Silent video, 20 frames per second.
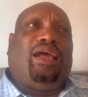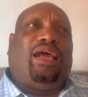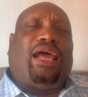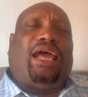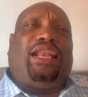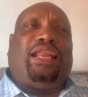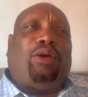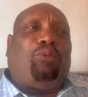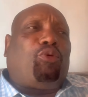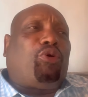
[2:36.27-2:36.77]

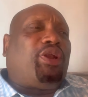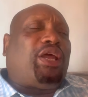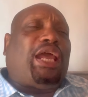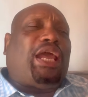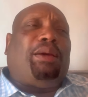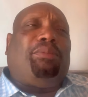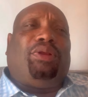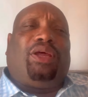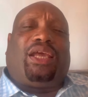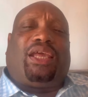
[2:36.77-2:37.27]
And they weren't
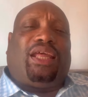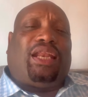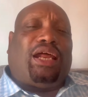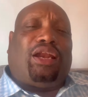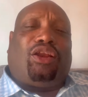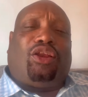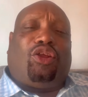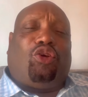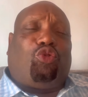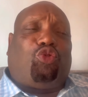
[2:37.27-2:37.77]
able to get out
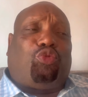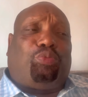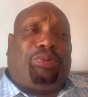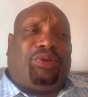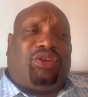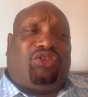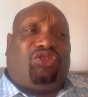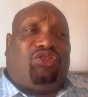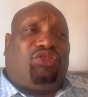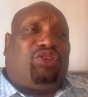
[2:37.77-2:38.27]
of those
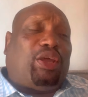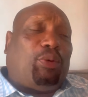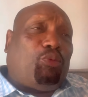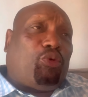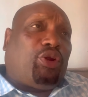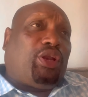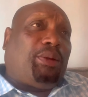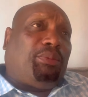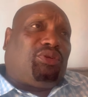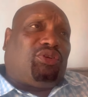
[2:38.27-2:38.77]
positions. They
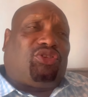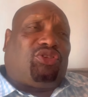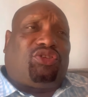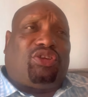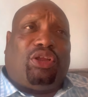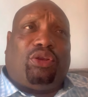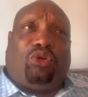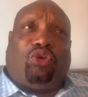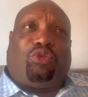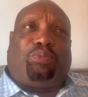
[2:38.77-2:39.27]
weren't able to
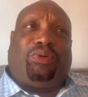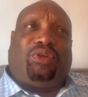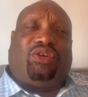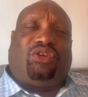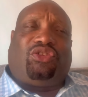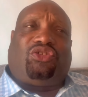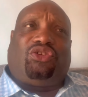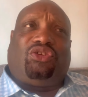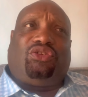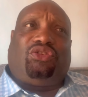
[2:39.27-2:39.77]
sell those
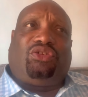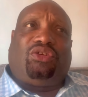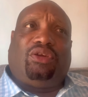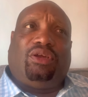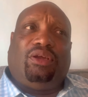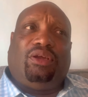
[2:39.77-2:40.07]
positions.